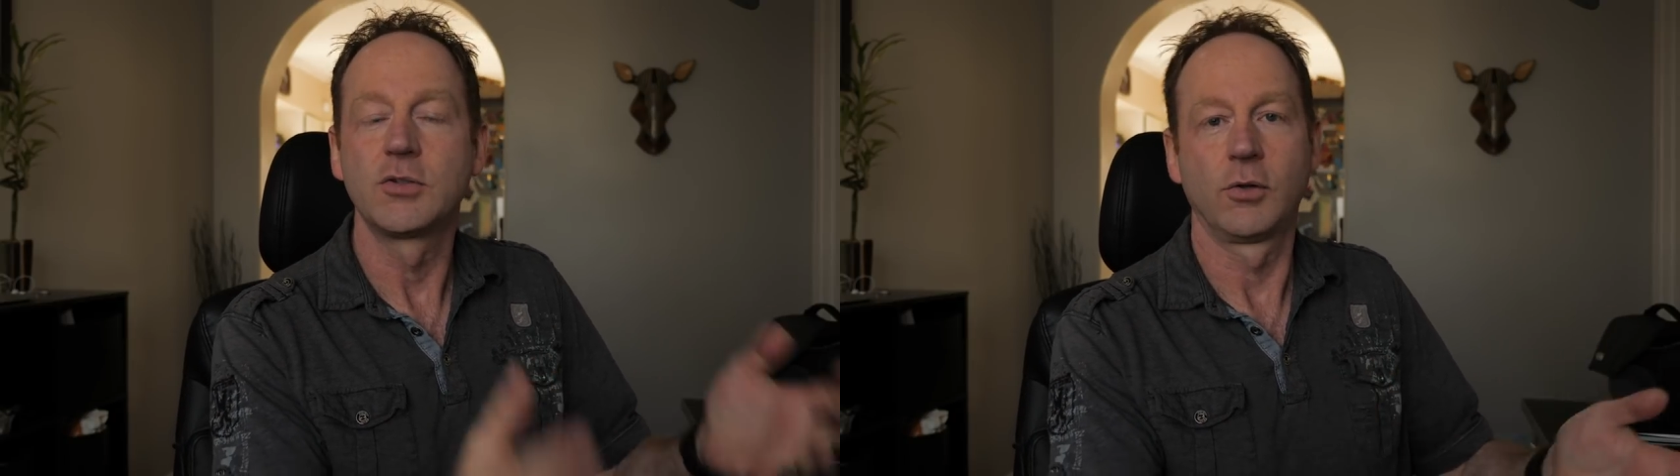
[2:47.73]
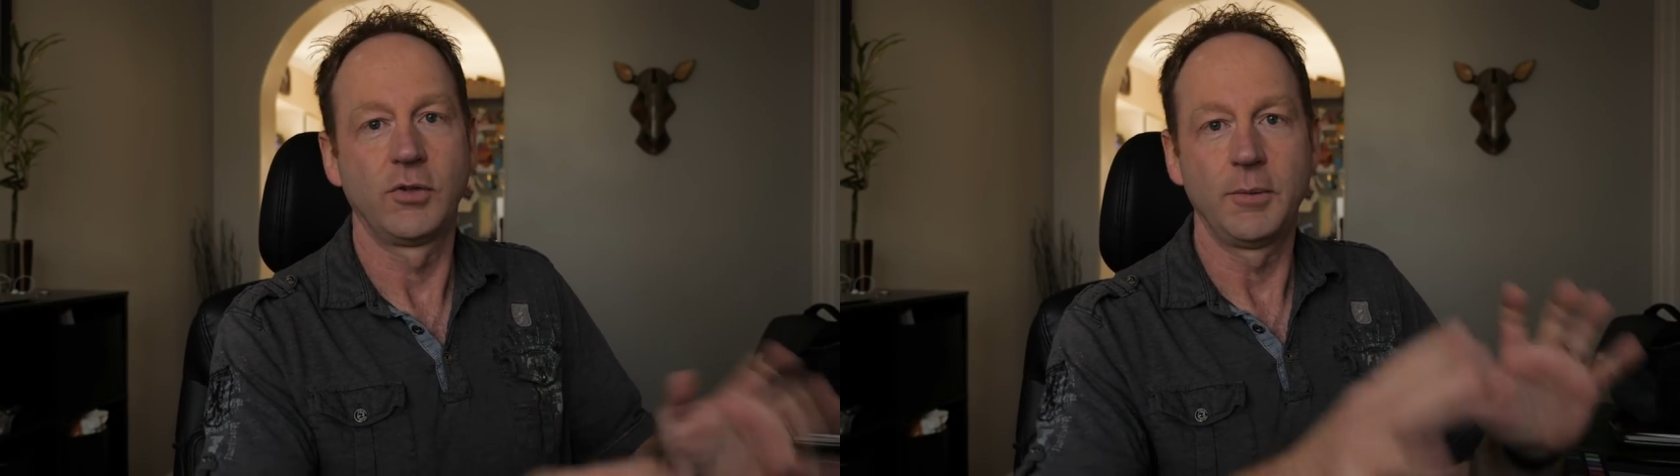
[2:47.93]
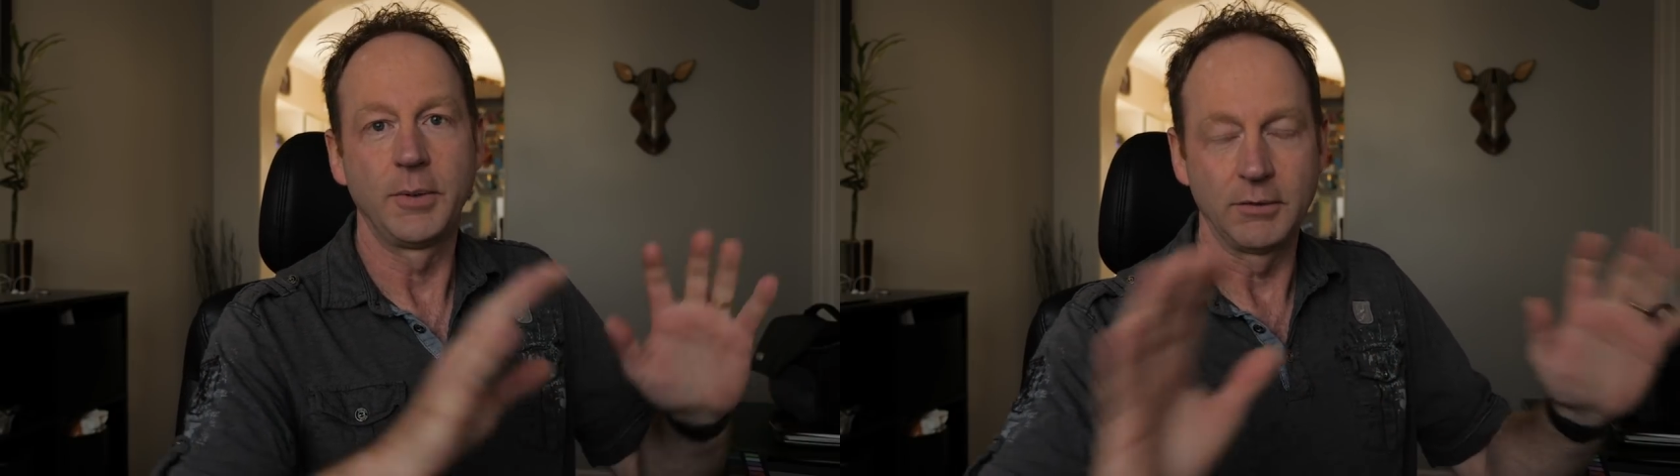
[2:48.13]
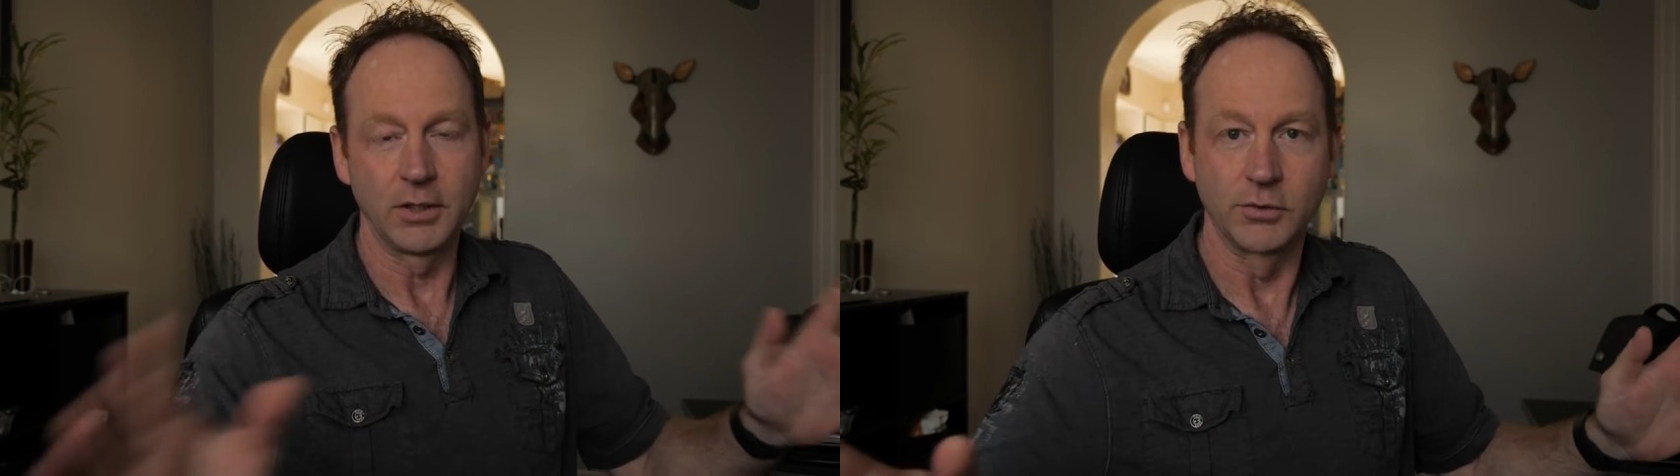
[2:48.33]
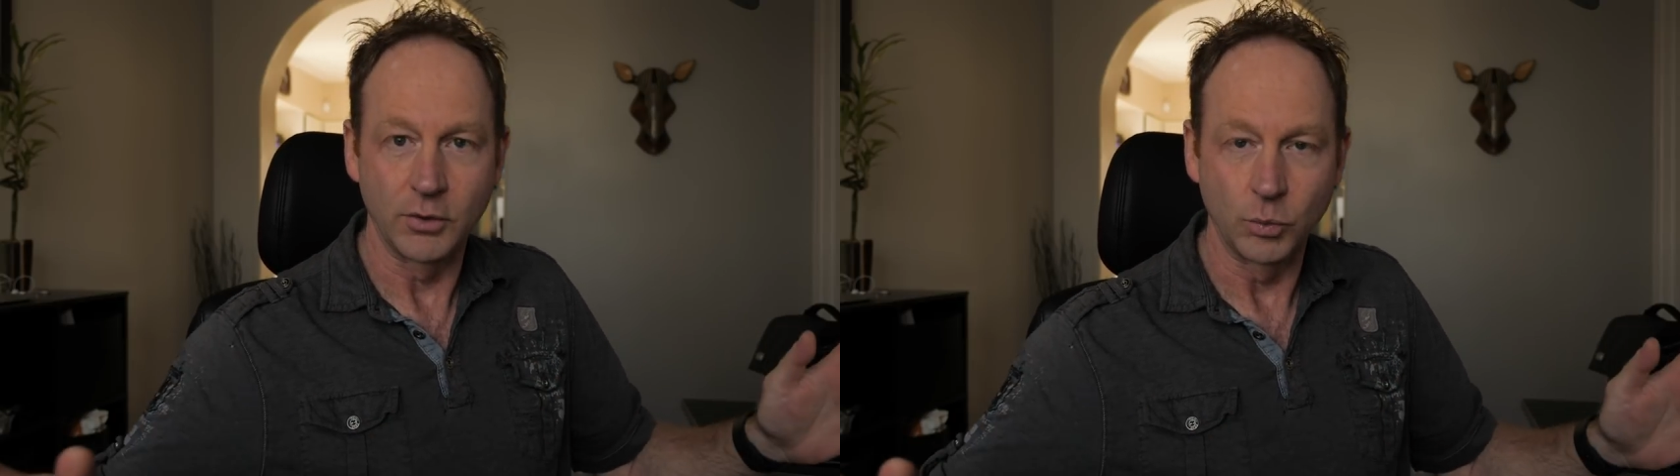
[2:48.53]
it shows up and
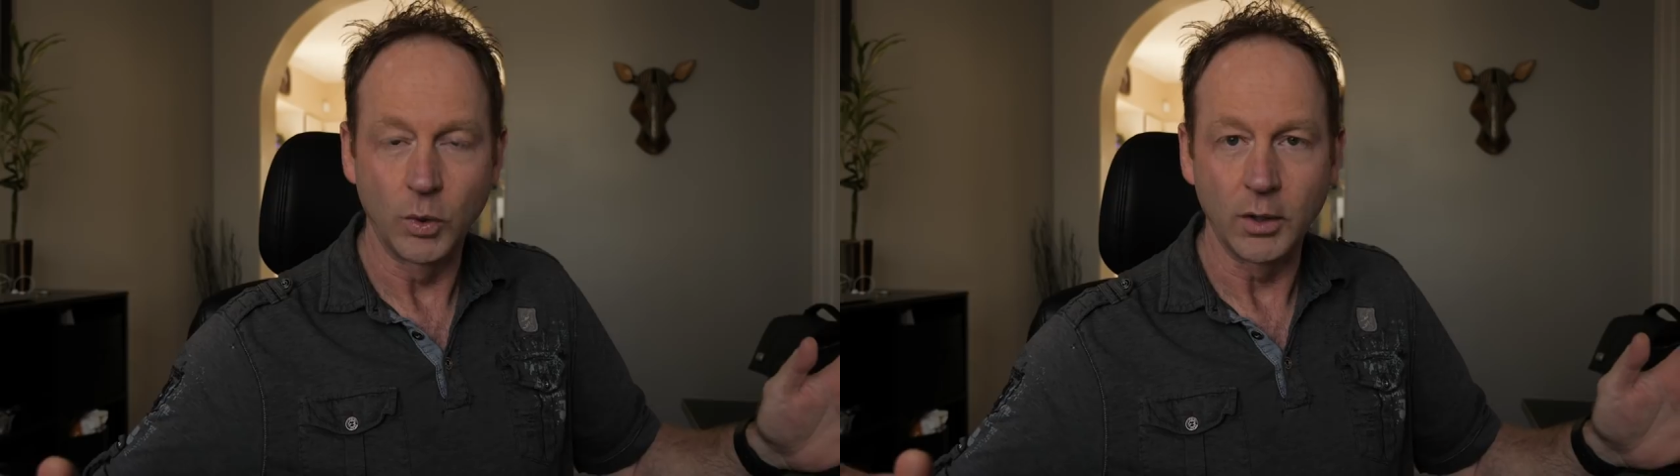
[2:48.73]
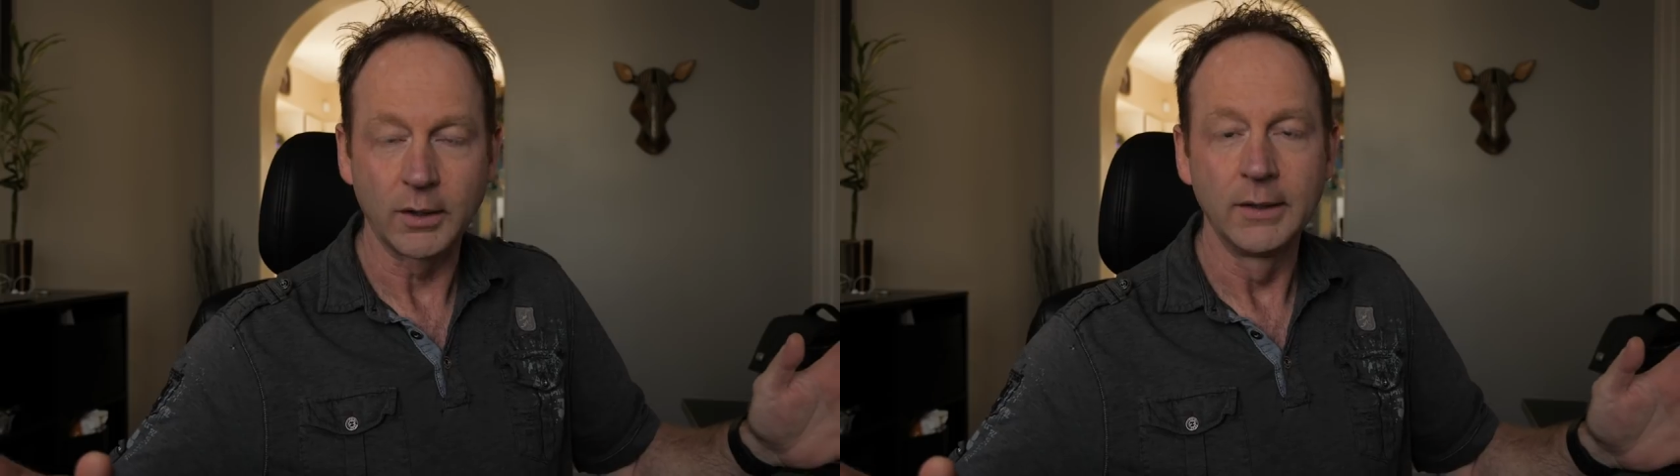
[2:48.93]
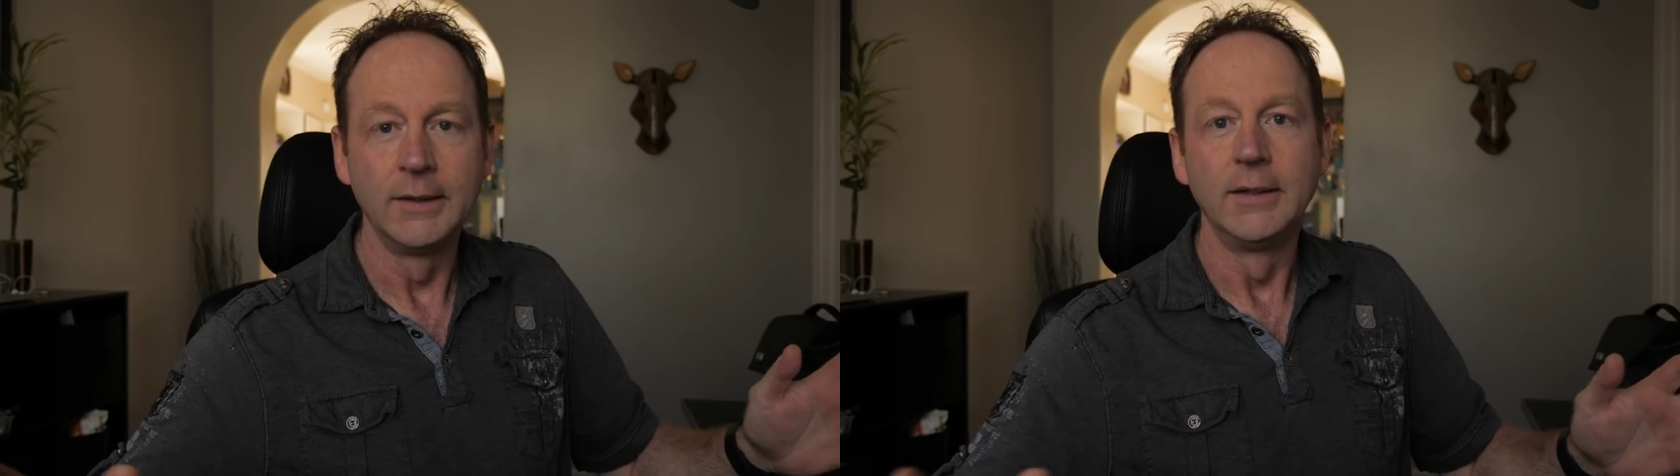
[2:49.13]
everything's going to work.